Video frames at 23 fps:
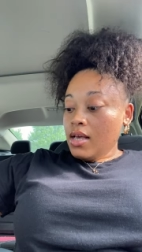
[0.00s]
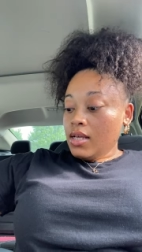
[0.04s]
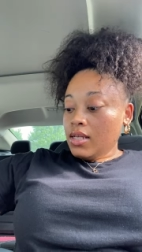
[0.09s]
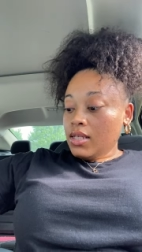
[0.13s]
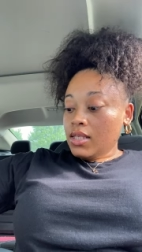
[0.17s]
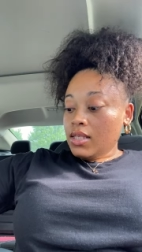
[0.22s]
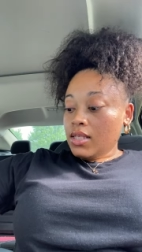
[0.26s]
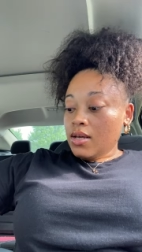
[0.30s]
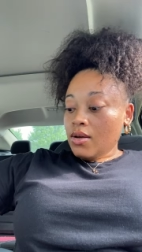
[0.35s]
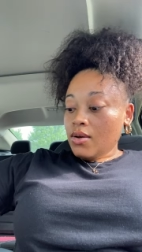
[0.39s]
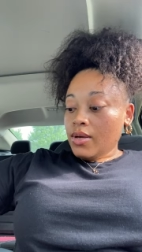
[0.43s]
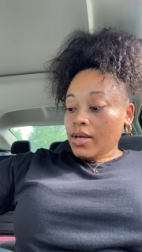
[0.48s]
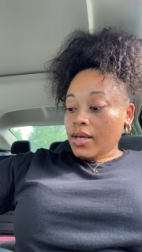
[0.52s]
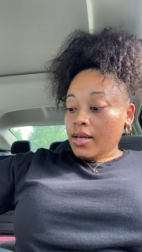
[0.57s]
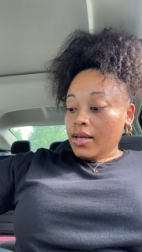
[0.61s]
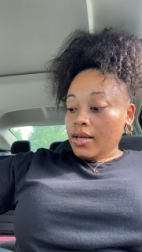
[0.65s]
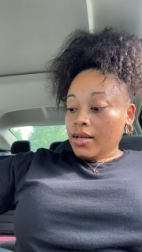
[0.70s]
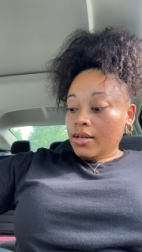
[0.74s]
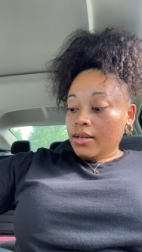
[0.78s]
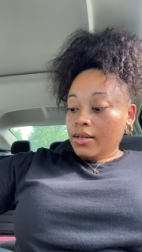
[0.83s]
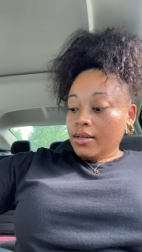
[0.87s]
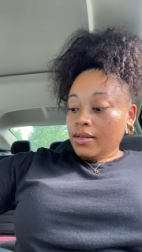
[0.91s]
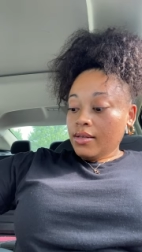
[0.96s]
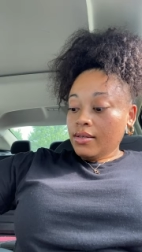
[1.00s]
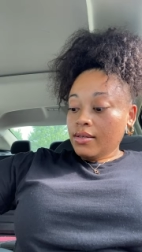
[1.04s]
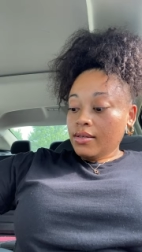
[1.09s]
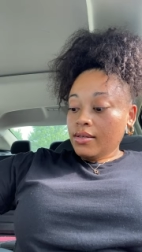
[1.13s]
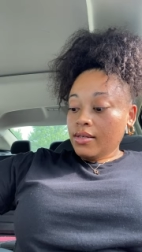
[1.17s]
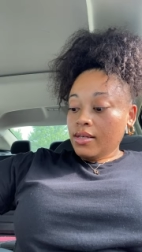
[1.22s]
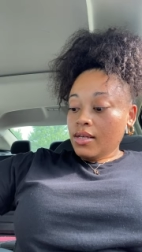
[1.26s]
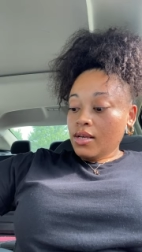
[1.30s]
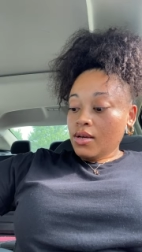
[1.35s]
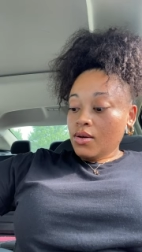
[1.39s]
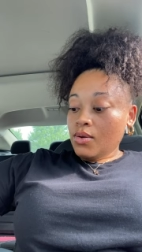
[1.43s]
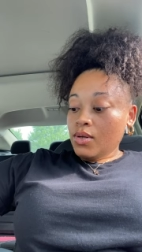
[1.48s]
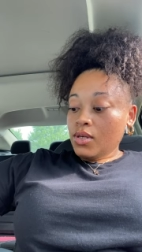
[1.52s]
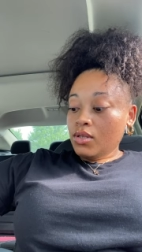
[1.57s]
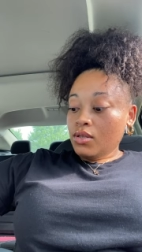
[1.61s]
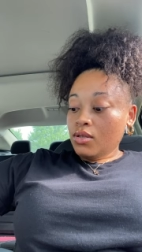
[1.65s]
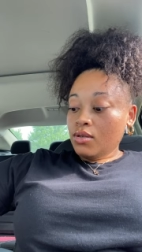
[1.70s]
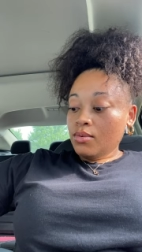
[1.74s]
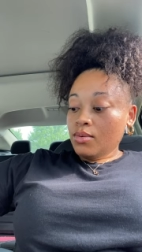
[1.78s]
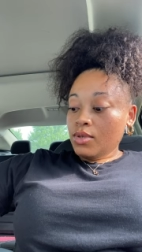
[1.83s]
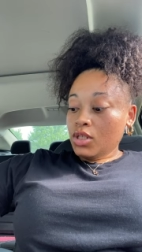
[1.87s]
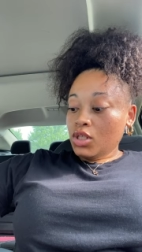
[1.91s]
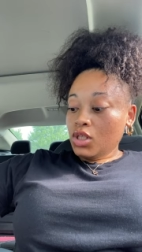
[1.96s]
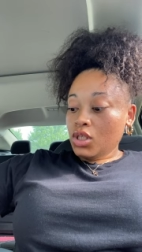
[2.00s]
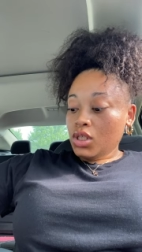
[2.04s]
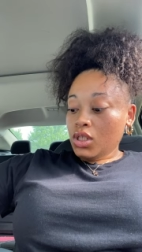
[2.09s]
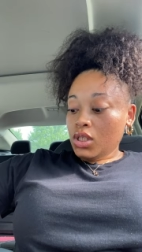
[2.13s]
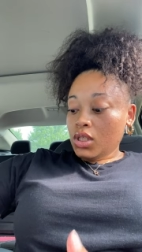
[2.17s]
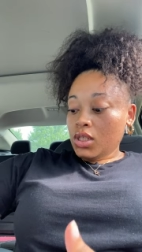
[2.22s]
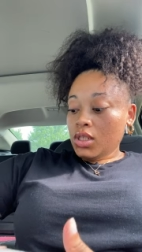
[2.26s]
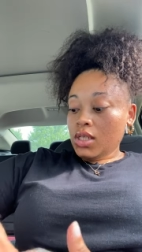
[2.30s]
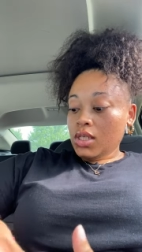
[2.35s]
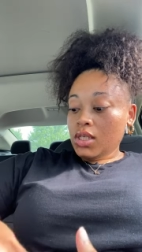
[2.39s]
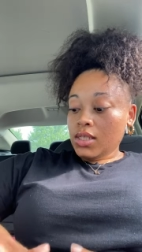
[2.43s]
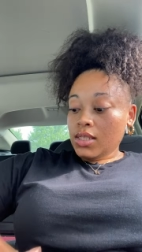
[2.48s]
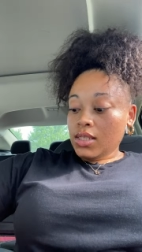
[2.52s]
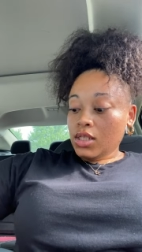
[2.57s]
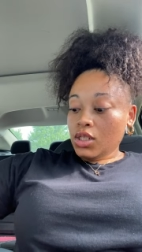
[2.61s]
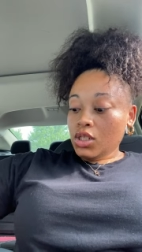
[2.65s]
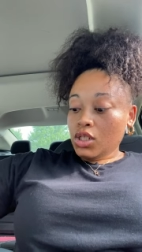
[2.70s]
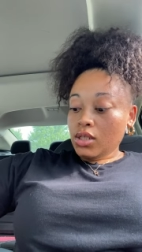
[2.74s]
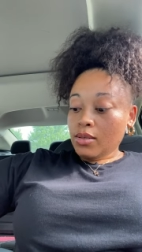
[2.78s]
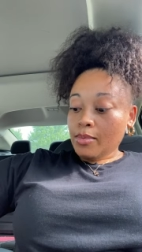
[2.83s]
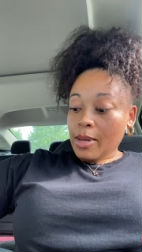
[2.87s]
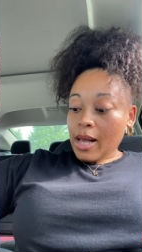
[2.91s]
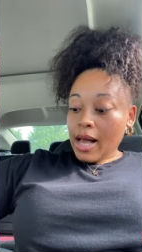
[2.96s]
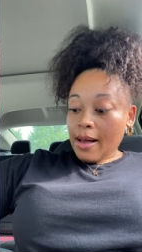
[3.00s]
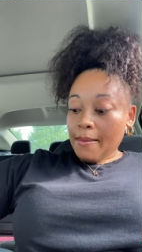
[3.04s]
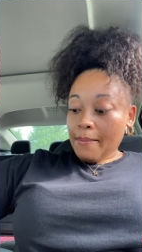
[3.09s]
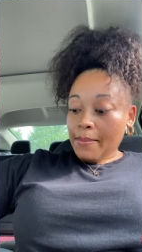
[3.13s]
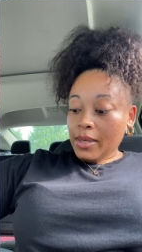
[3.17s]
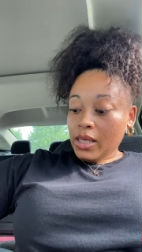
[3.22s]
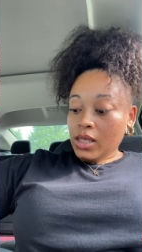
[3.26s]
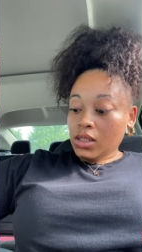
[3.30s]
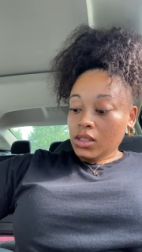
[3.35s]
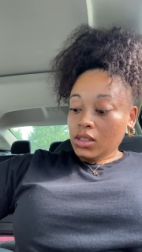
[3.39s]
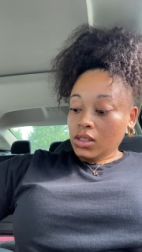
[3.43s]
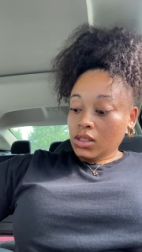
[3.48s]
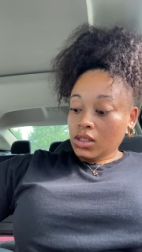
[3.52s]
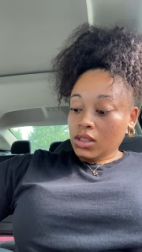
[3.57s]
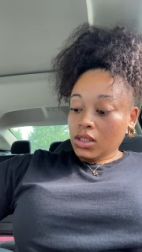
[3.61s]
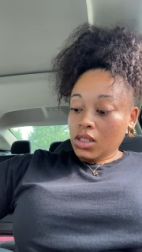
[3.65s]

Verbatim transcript: So yeah, your intuition is ship hopping,